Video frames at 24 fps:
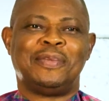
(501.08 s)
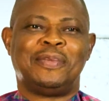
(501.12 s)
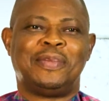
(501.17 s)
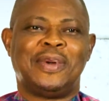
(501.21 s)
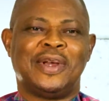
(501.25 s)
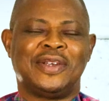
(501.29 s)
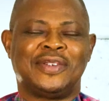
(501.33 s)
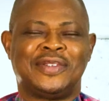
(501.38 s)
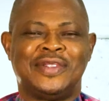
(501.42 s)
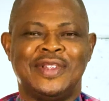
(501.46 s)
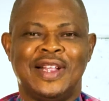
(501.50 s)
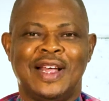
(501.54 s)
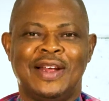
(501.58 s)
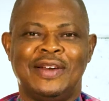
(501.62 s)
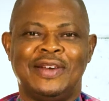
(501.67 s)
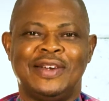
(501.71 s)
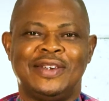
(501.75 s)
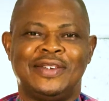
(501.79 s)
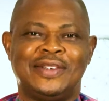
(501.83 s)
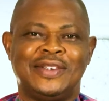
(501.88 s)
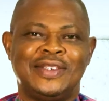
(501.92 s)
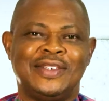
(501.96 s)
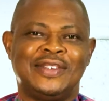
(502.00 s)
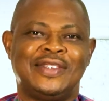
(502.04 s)
Personal
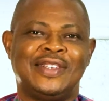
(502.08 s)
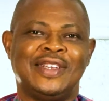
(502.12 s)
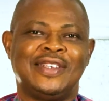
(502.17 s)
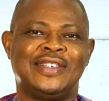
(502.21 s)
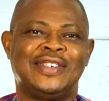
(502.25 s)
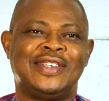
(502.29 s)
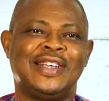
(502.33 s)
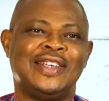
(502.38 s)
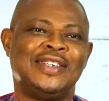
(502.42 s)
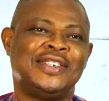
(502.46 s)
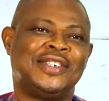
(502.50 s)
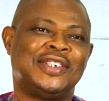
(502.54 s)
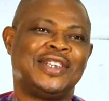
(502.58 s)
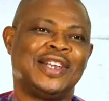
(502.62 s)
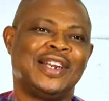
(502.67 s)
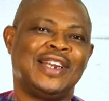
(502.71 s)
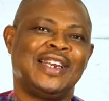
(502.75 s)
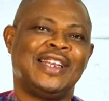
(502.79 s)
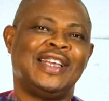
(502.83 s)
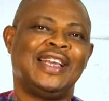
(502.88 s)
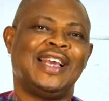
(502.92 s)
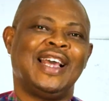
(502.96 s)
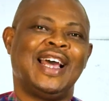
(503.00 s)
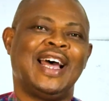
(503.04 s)
retreats
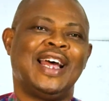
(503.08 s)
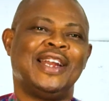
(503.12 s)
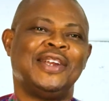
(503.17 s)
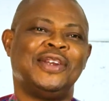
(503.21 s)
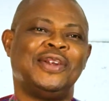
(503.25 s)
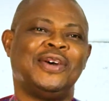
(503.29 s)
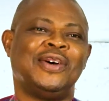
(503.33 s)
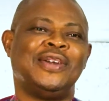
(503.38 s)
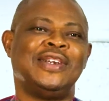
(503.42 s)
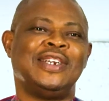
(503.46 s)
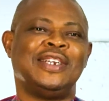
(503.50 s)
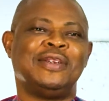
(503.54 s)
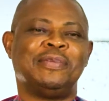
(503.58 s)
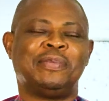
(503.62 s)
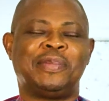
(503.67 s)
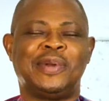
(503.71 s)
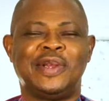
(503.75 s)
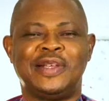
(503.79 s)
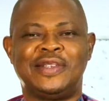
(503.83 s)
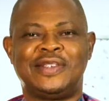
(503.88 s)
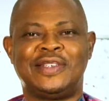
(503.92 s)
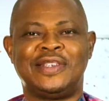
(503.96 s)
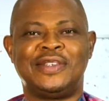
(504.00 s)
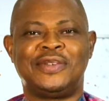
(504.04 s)
essentially are done in
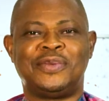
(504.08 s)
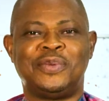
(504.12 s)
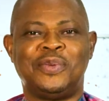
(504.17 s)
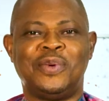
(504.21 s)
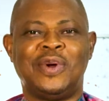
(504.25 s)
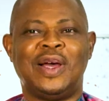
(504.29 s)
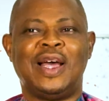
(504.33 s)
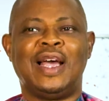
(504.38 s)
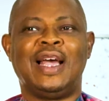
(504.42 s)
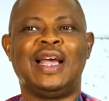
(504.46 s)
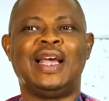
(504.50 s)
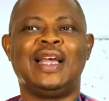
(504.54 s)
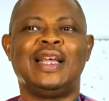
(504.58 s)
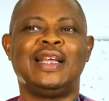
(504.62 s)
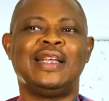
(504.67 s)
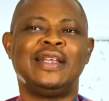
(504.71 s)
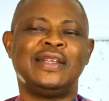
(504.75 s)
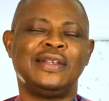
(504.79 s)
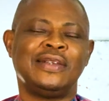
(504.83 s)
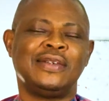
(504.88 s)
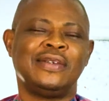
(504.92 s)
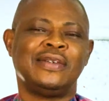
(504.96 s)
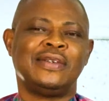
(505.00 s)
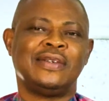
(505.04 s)
places where
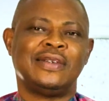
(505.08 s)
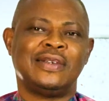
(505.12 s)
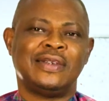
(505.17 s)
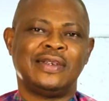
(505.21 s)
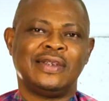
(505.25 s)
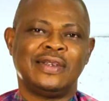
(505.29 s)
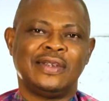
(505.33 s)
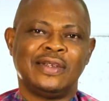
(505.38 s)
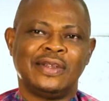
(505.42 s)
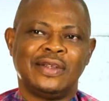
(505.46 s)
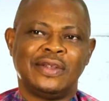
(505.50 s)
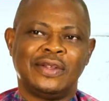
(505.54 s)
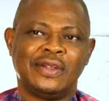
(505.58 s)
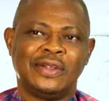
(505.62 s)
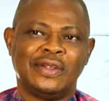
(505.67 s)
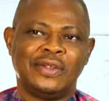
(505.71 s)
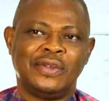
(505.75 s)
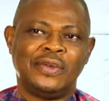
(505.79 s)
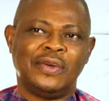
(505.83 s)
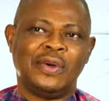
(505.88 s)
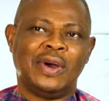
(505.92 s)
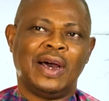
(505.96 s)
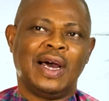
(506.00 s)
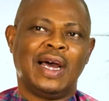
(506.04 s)

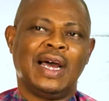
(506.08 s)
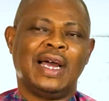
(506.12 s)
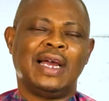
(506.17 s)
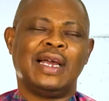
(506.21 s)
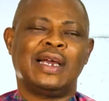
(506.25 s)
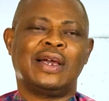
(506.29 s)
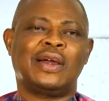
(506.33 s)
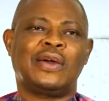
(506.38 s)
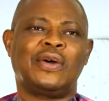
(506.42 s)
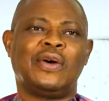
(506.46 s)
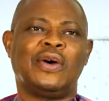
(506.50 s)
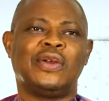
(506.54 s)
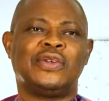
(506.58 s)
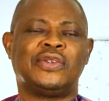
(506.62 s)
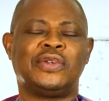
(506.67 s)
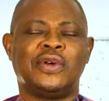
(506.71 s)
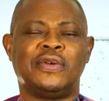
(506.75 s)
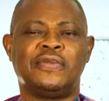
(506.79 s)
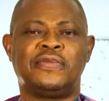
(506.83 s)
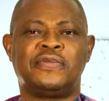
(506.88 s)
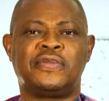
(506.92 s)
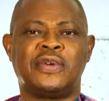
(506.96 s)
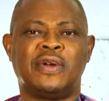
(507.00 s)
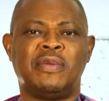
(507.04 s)
you are cut
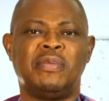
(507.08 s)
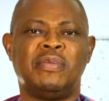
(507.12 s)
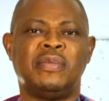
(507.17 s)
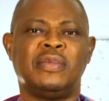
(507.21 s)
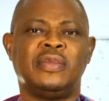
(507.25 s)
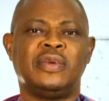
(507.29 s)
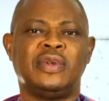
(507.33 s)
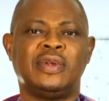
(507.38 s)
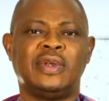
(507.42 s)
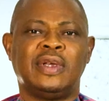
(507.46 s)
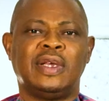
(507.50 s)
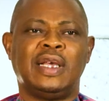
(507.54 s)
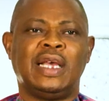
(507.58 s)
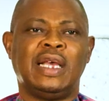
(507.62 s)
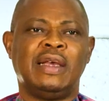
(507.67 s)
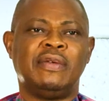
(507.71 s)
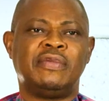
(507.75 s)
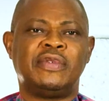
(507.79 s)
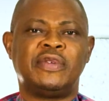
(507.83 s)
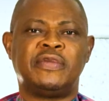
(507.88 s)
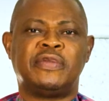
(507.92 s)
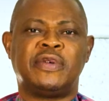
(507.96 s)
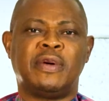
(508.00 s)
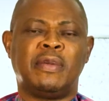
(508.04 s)
off from
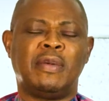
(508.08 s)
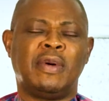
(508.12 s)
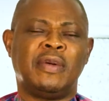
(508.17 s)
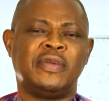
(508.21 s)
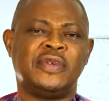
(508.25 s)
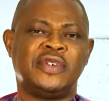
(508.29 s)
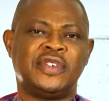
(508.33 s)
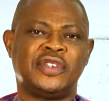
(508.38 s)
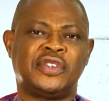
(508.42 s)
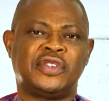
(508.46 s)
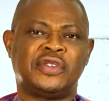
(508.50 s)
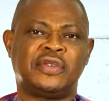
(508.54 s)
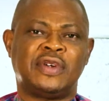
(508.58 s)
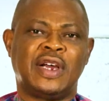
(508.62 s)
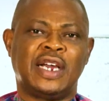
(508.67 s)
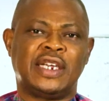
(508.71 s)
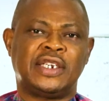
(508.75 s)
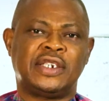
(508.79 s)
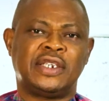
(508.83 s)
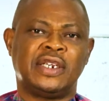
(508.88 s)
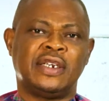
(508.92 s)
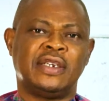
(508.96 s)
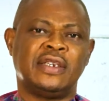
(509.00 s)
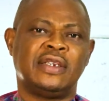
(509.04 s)
every form of
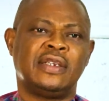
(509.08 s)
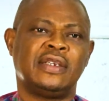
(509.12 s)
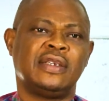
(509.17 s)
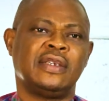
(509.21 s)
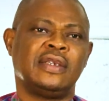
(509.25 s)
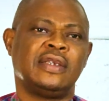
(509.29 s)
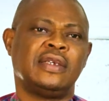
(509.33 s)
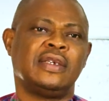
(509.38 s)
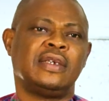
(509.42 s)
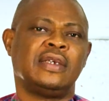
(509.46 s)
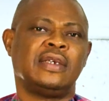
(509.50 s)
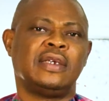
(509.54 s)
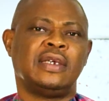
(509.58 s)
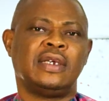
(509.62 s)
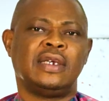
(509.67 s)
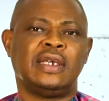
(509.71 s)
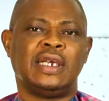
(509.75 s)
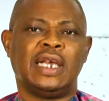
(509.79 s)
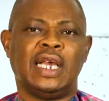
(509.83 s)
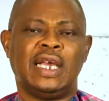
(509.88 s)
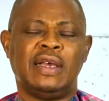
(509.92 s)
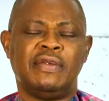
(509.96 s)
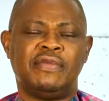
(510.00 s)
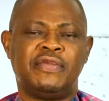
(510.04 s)
distraction,
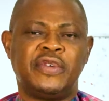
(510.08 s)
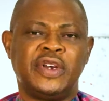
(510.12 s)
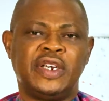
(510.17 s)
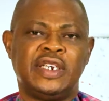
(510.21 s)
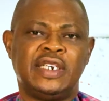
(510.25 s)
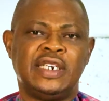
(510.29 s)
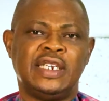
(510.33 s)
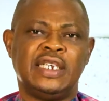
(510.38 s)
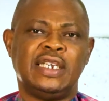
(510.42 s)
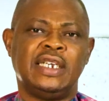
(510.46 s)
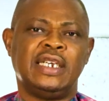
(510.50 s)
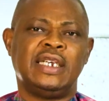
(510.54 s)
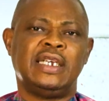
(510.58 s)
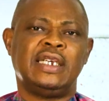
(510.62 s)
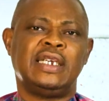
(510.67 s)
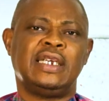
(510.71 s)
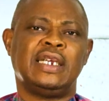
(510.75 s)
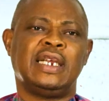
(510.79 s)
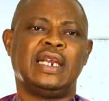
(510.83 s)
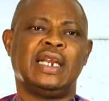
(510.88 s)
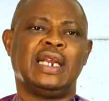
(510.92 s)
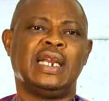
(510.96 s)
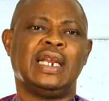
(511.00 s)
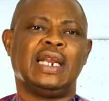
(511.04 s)
everyday
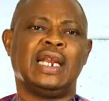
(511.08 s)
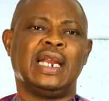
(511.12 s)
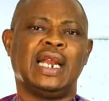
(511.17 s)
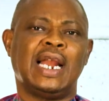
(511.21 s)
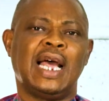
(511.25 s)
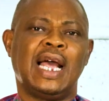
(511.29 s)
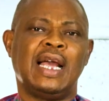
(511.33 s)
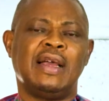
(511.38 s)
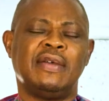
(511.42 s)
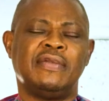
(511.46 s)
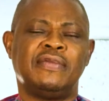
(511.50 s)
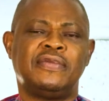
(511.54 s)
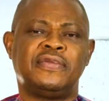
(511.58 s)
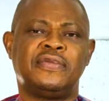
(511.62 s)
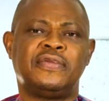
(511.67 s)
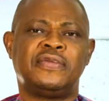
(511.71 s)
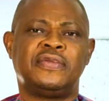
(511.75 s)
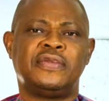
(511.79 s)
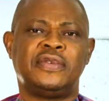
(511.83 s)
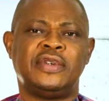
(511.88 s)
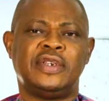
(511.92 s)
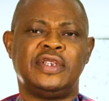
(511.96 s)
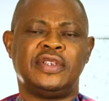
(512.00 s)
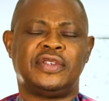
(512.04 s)

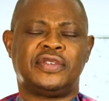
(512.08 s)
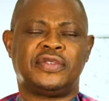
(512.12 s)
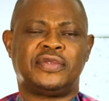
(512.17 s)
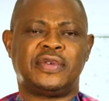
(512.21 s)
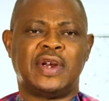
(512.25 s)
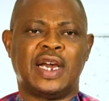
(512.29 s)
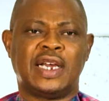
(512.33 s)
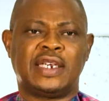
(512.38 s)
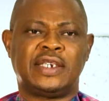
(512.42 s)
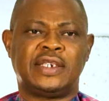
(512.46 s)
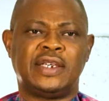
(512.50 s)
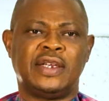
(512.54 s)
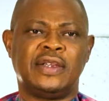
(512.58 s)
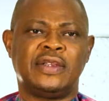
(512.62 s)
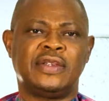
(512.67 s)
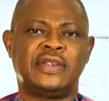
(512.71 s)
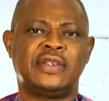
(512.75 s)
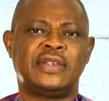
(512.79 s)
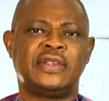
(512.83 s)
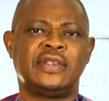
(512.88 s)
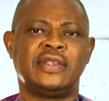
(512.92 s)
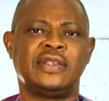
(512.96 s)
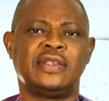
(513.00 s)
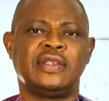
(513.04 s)
life
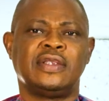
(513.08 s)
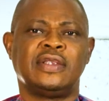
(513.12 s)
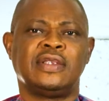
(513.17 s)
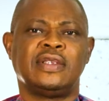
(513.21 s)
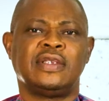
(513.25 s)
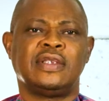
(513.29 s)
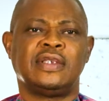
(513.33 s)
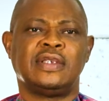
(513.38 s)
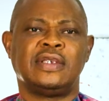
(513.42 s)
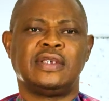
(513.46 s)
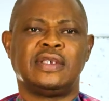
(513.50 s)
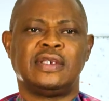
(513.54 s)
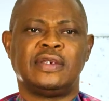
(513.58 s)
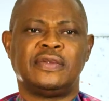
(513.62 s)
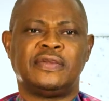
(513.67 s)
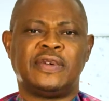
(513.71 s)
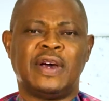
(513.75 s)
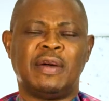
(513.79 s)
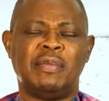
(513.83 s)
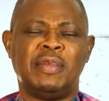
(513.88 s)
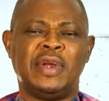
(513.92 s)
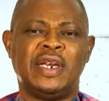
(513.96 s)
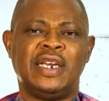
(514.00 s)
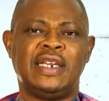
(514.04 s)
distractions,
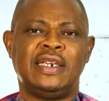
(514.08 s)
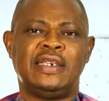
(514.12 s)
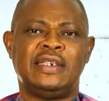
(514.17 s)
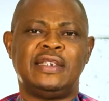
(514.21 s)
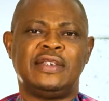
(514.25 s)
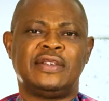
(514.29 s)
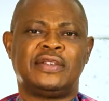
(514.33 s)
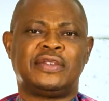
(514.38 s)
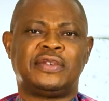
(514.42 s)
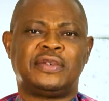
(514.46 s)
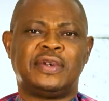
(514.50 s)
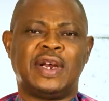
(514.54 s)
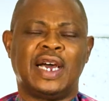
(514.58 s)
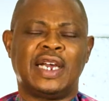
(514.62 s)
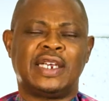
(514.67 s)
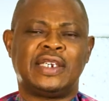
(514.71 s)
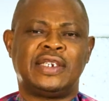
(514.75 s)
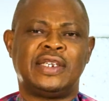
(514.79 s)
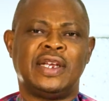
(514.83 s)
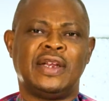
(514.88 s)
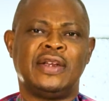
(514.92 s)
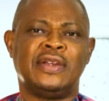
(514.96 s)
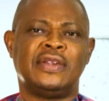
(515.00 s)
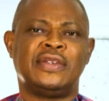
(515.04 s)
family
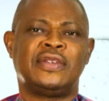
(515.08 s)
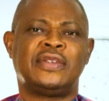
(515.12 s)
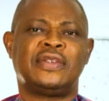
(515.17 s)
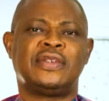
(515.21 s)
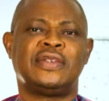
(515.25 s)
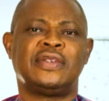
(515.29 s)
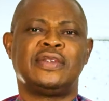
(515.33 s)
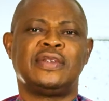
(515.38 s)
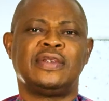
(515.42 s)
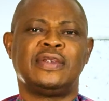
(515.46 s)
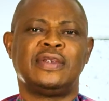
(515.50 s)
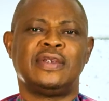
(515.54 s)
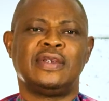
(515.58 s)
distractions,